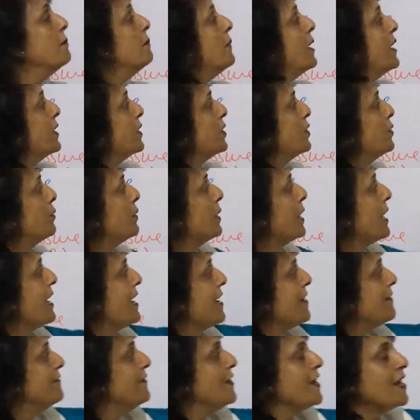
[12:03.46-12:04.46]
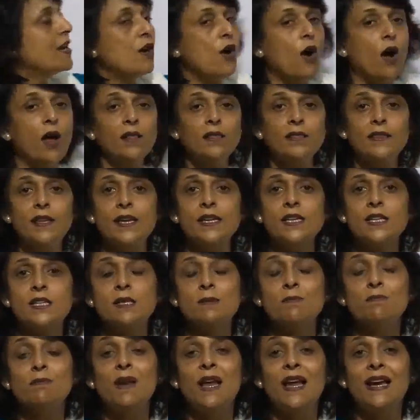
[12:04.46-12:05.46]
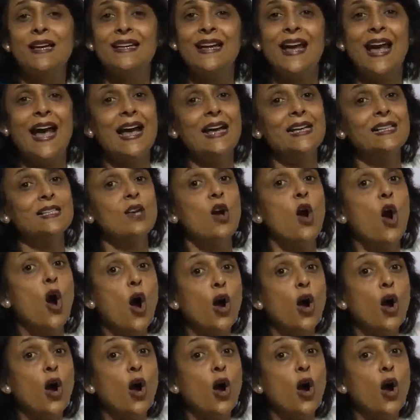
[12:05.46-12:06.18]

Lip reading: mercury. We call this blood as